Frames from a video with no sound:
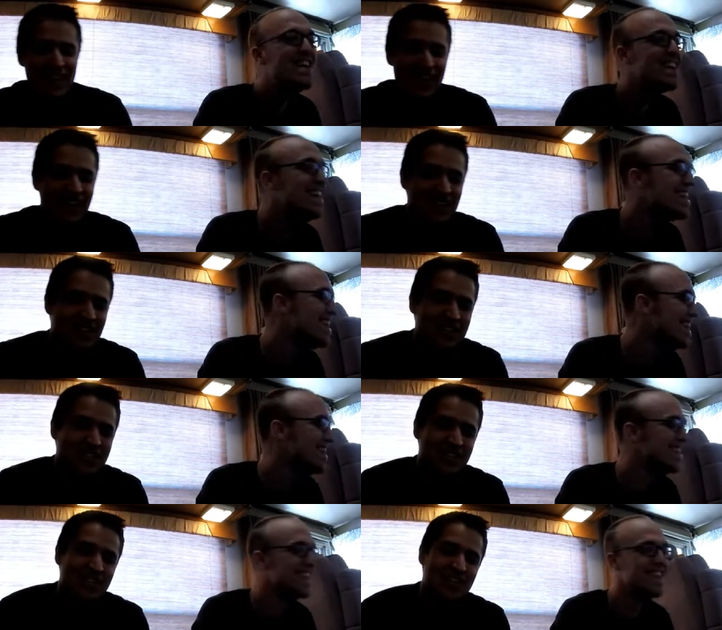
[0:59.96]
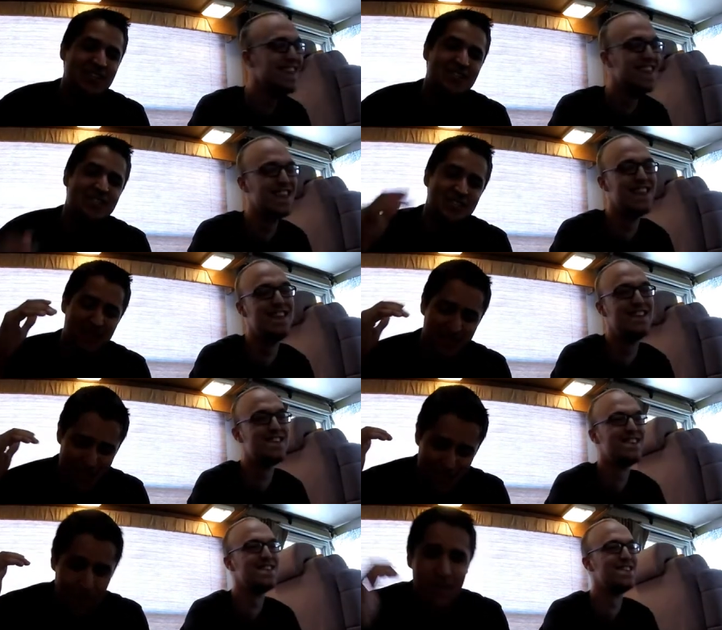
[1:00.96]
Speaker 1: A L S challenge,
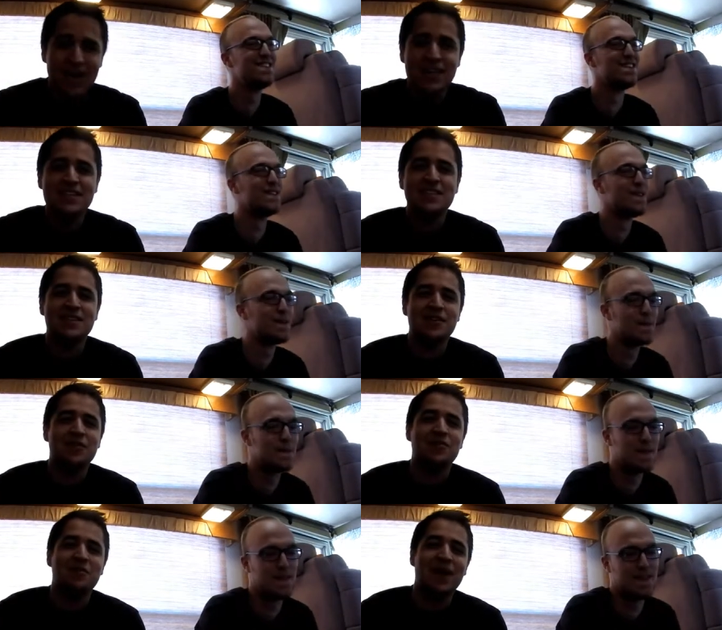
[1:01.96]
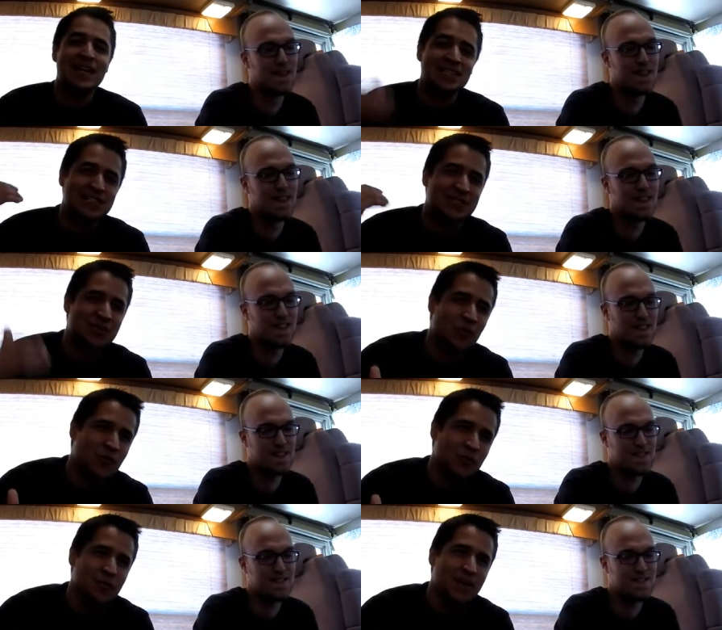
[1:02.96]
man, that took over by
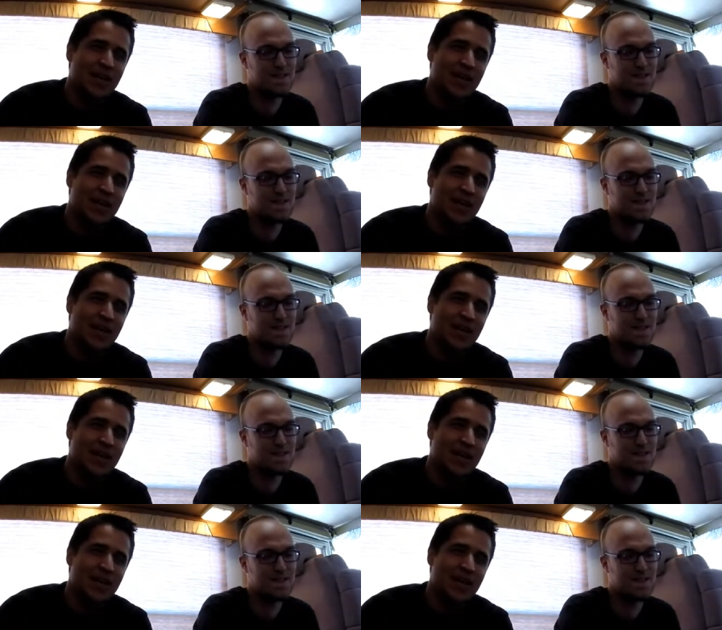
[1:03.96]
storm.